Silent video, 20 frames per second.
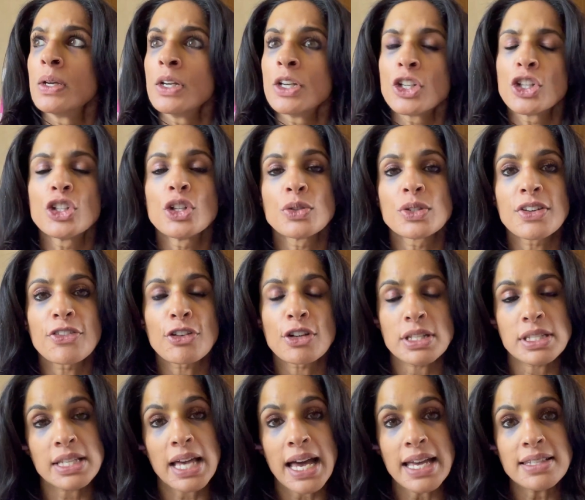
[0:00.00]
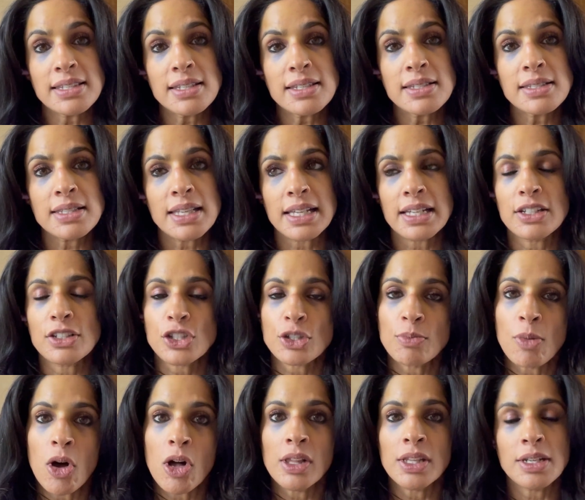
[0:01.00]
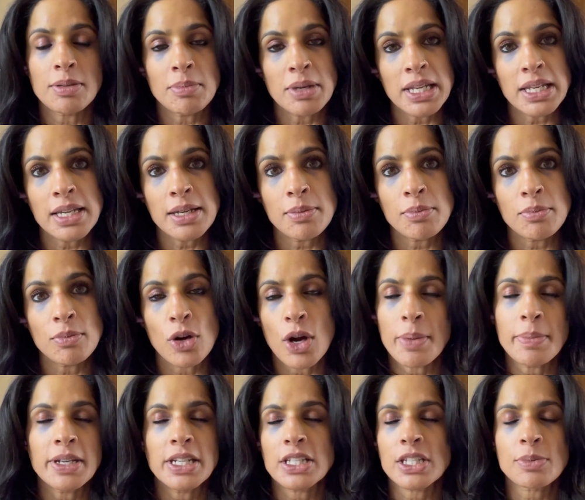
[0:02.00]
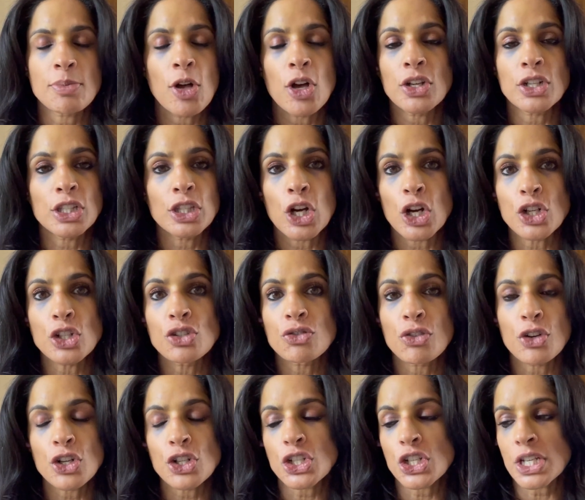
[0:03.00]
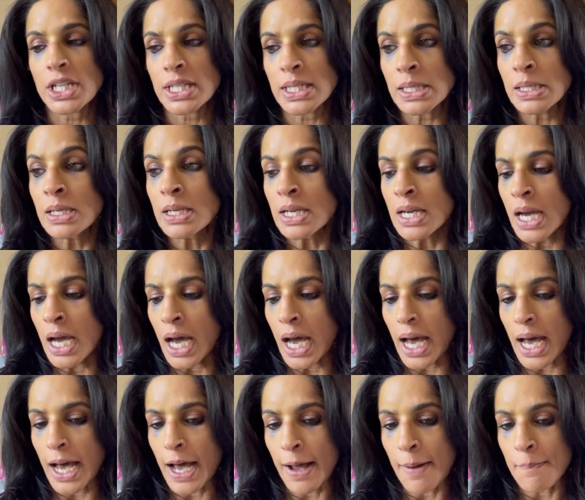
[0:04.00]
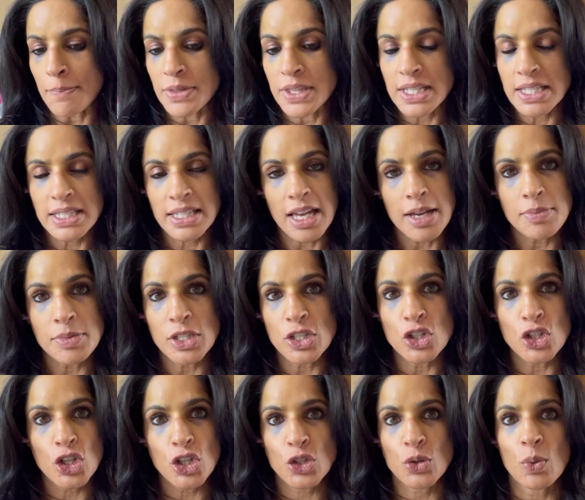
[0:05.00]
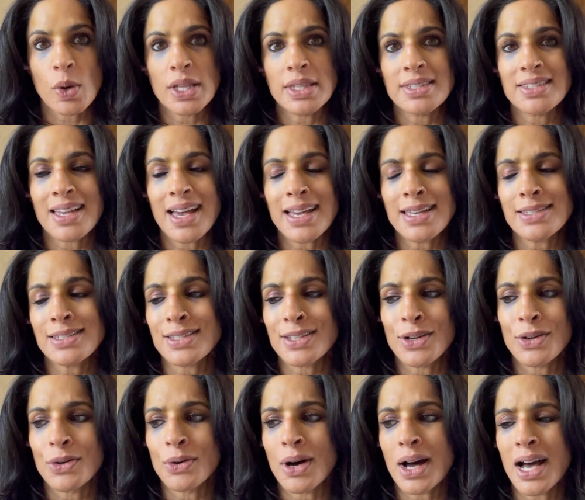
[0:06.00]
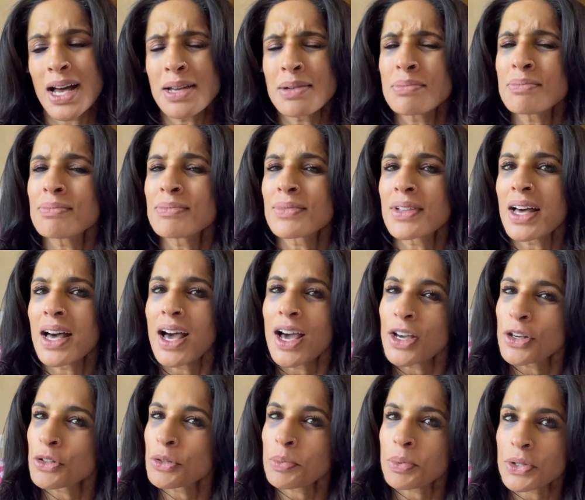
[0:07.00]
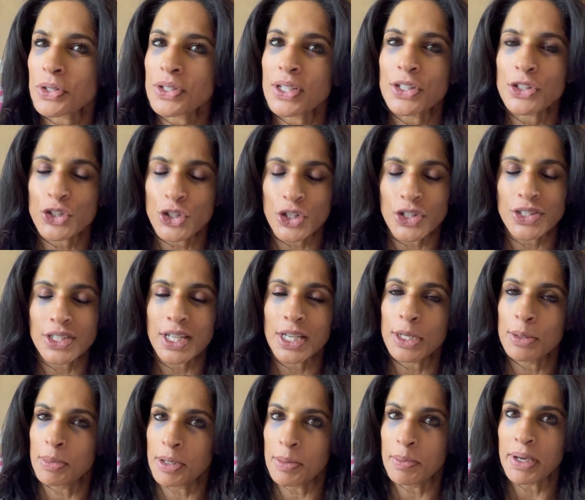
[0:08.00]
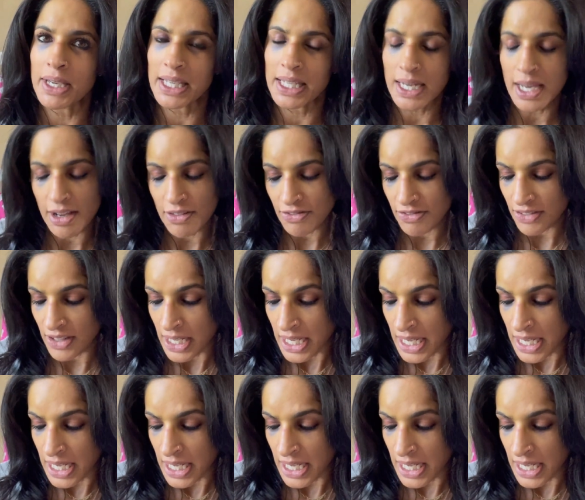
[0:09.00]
different sizes, like a small and a small and a large version. This comes in just one size, so I'm 100% sure it's going to be big enough.